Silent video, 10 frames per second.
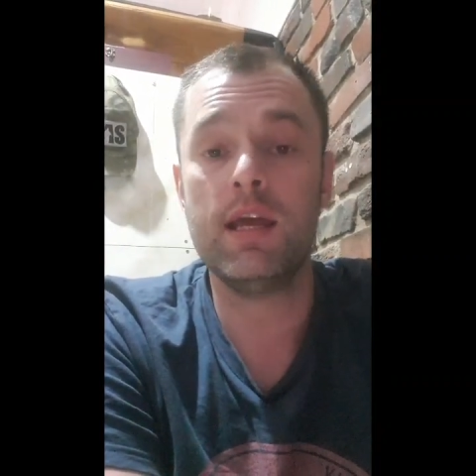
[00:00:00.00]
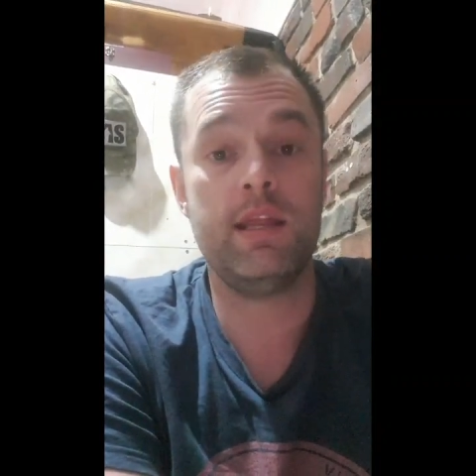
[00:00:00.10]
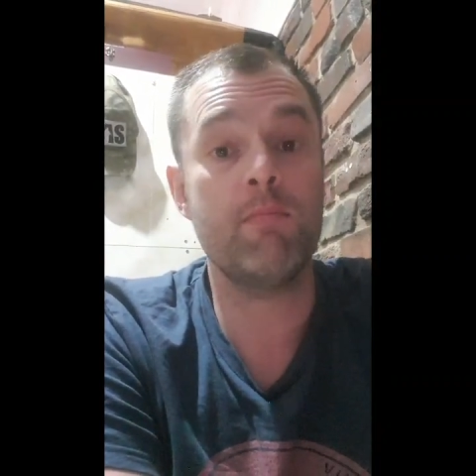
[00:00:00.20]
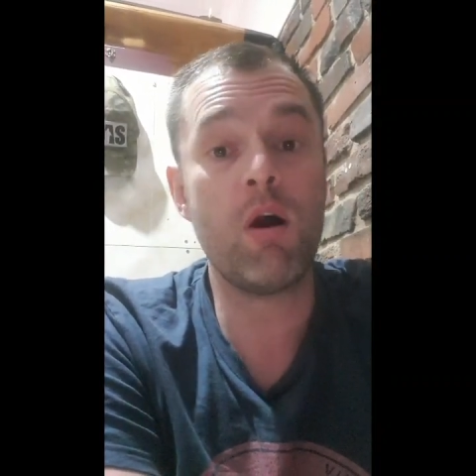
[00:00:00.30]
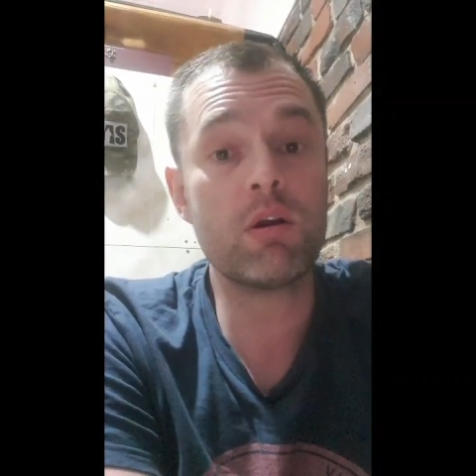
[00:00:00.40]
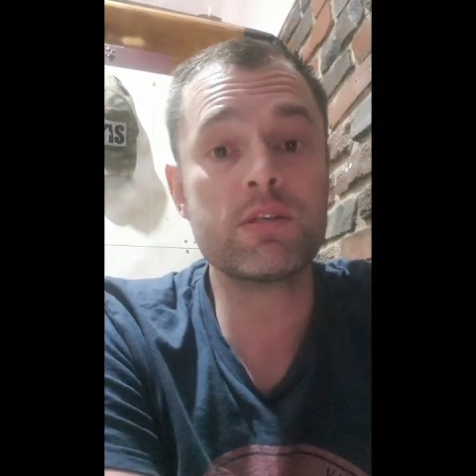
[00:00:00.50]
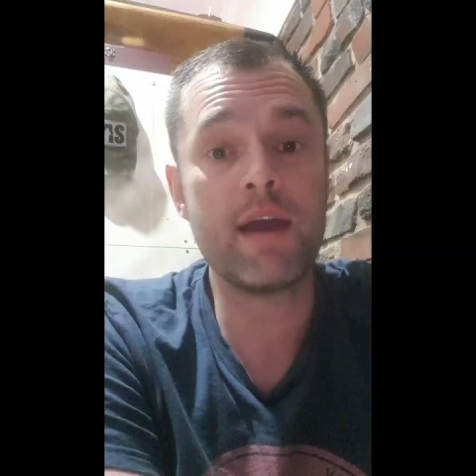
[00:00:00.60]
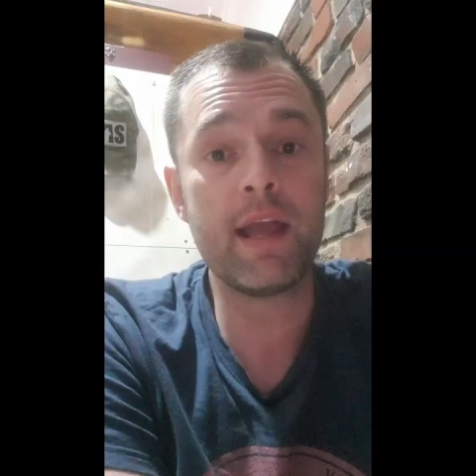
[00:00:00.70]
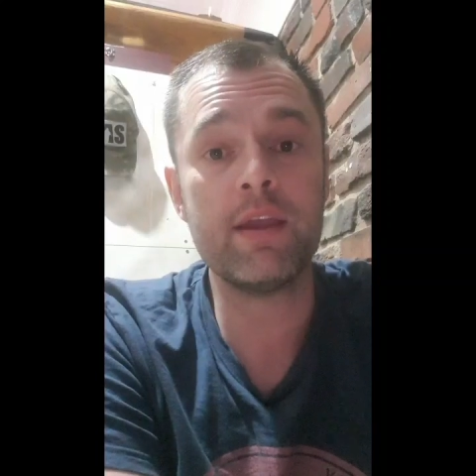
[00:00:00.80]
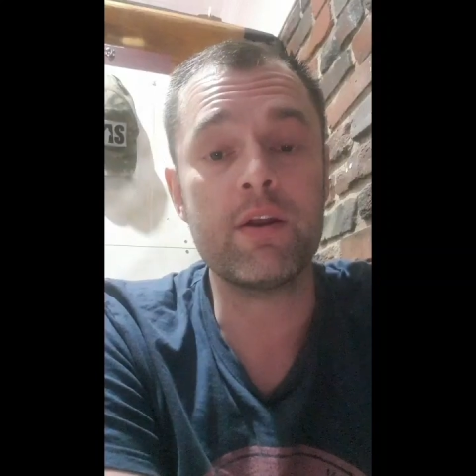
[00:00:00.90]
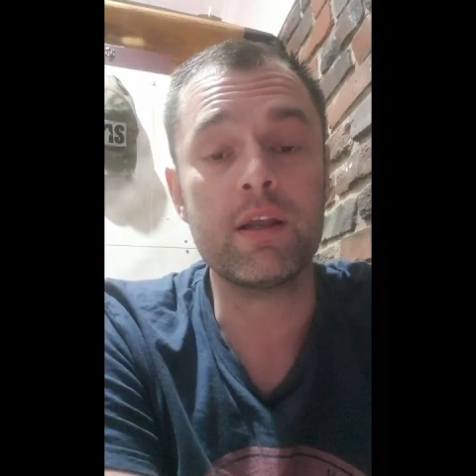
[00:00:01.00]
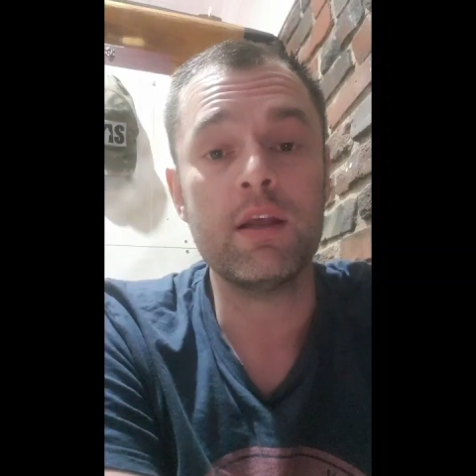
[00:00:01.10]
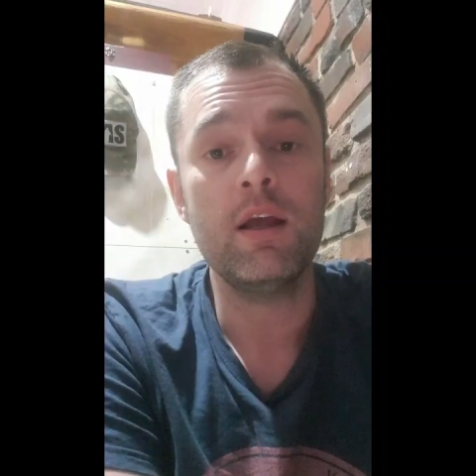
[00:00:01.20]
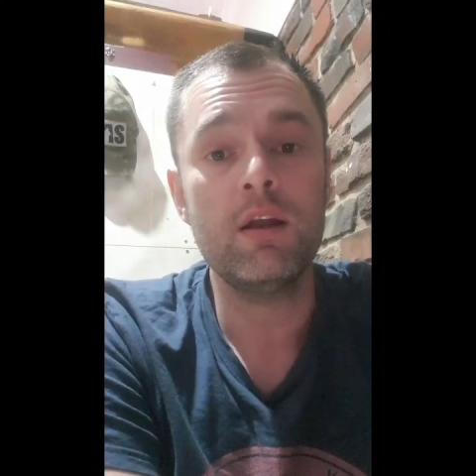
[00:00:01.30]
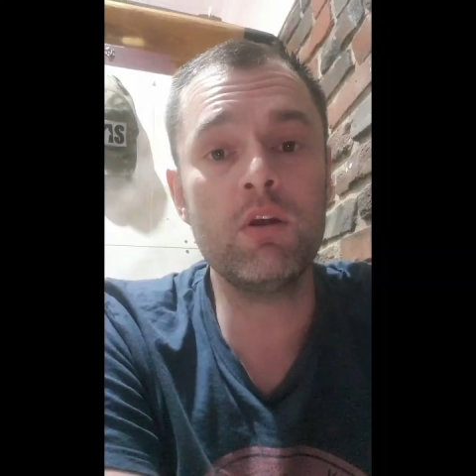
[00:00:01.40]
and their markers are accurate.
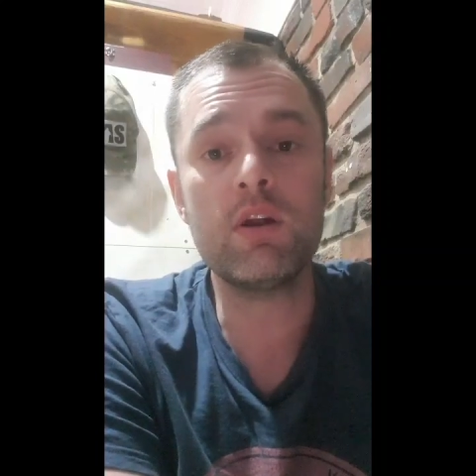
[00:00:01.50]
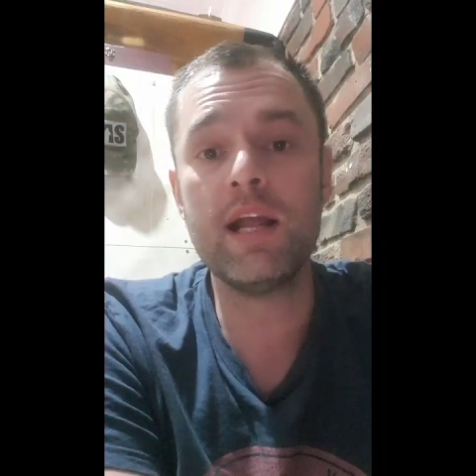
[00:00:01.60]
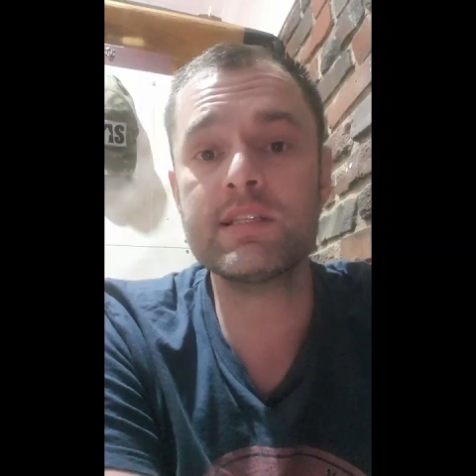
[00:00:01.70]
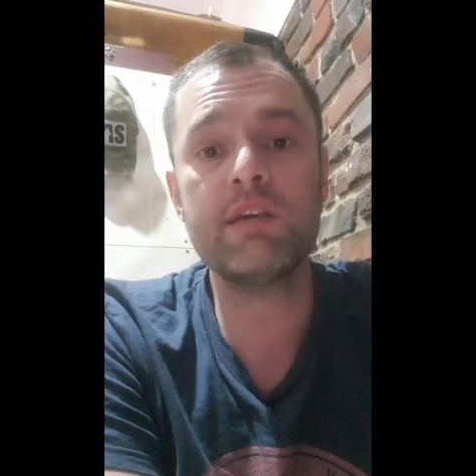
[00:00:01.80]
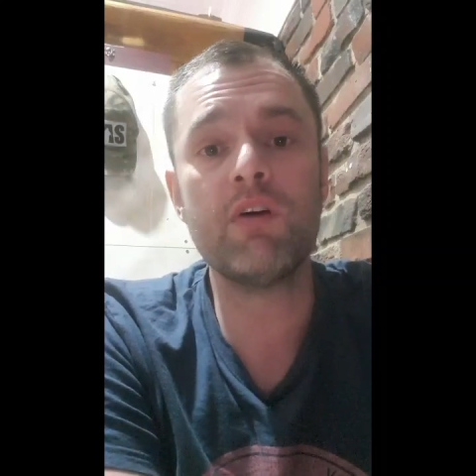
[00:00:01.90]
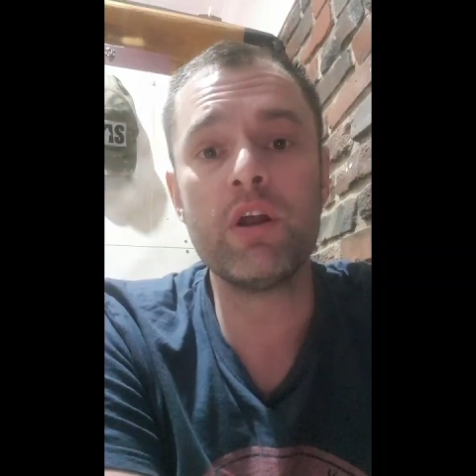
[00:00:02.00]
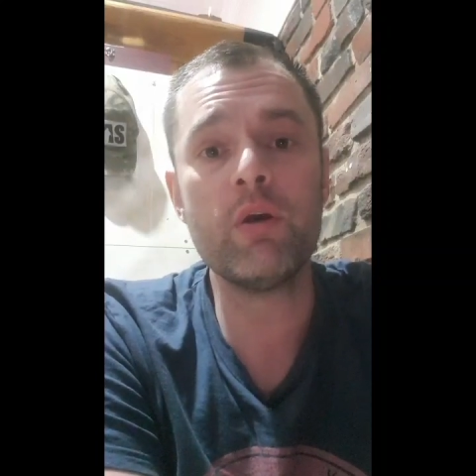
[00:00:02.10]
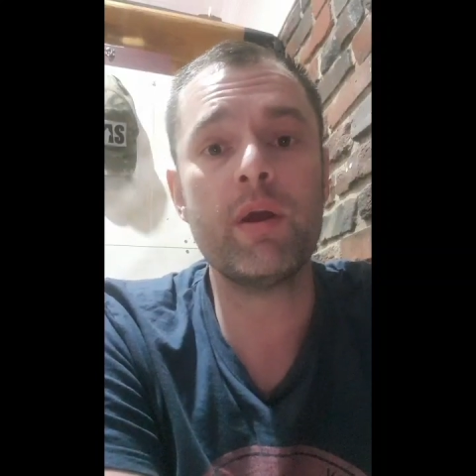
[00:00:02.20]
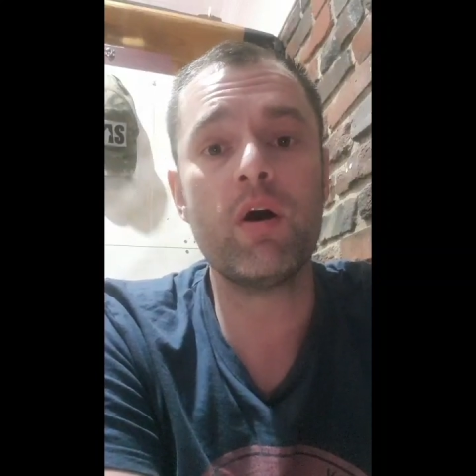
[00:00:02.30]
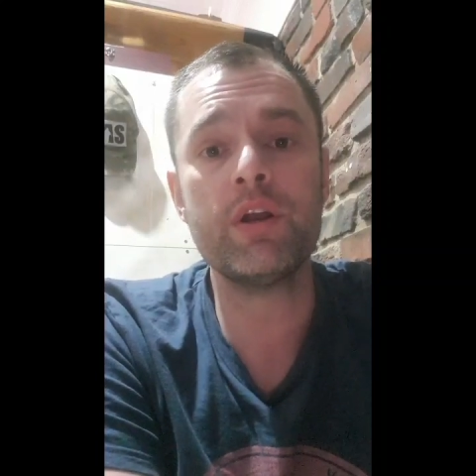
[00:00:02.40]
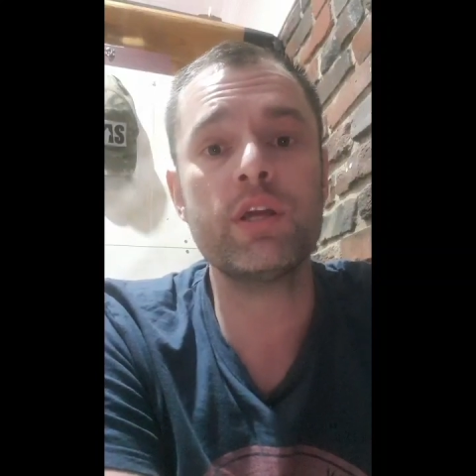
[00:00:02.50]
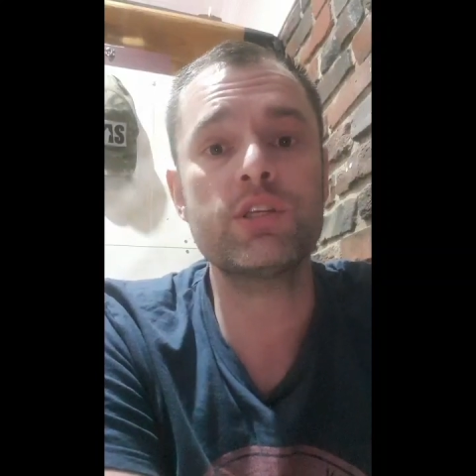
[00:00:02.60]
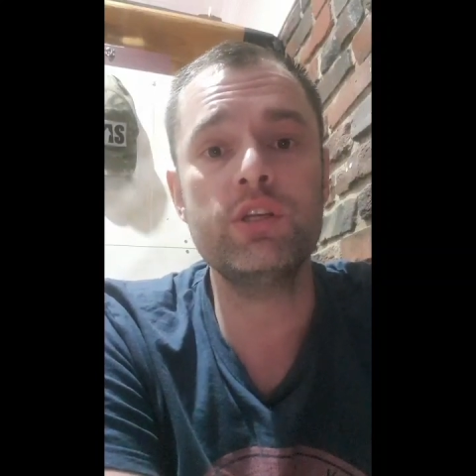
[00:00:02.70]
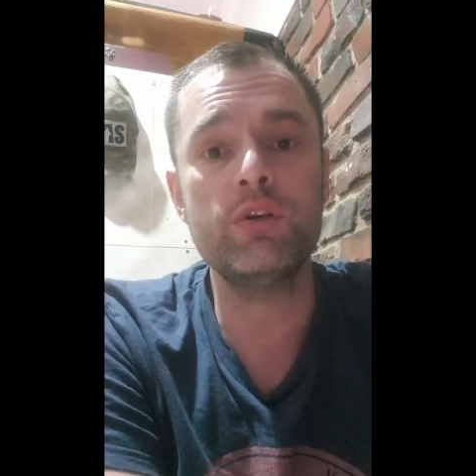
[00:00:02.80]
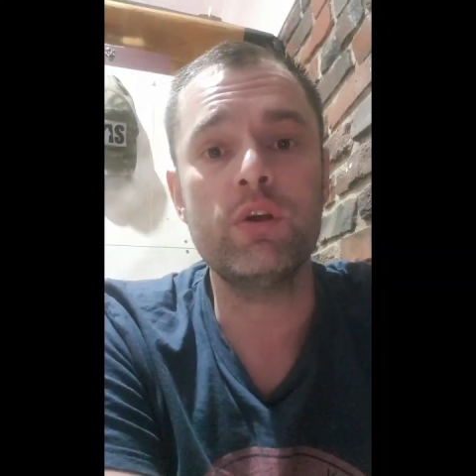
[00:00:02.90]
Look, let's give honor where honor
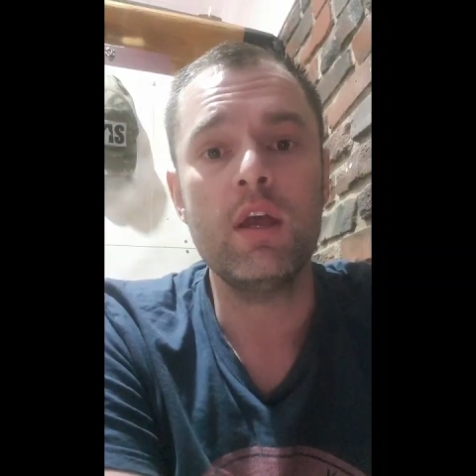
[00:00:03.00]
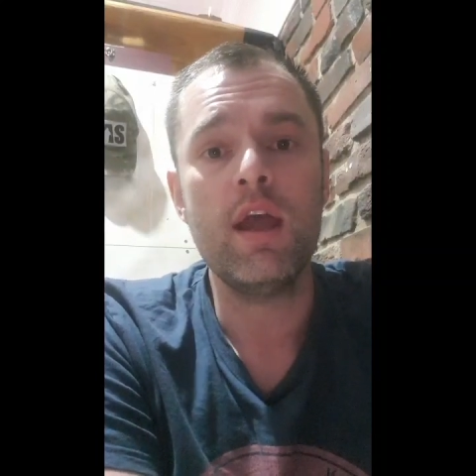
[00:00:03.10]
is due.